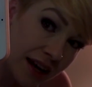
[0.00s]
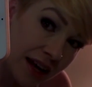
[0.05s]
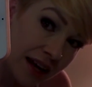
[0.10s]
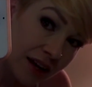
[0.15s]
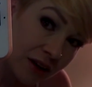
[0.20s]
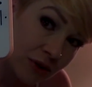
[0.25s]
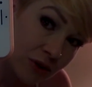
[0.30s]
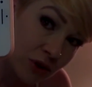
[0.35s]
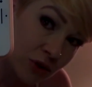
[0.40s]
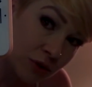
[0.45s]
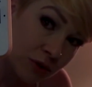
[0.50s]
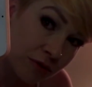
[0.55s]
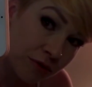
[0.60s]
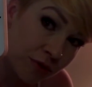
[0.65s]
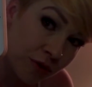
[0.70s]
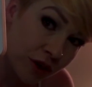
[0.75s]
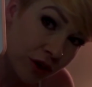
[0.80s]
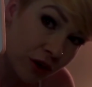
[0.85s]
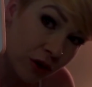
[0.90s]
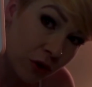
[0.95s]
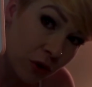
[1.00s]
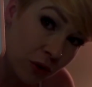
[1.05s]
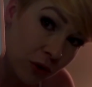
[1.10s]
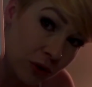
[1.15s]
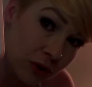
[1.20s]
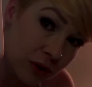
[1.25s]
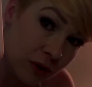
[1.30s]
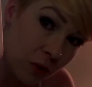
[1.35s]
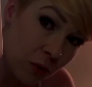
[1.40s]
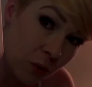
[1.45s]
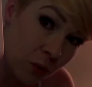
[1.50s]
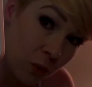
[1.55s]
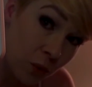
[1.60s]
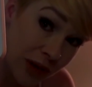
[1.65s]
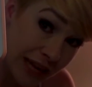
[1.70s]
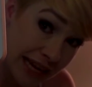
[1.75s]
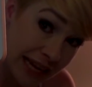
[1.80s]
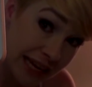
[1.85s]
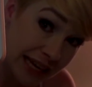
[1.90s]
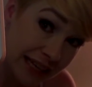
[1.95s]
It goes to a vertical
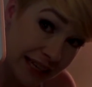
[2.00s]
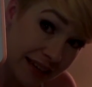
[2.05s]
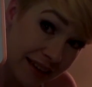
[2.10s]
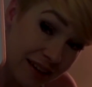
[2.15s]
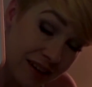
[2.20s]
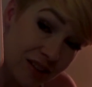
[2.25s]
week,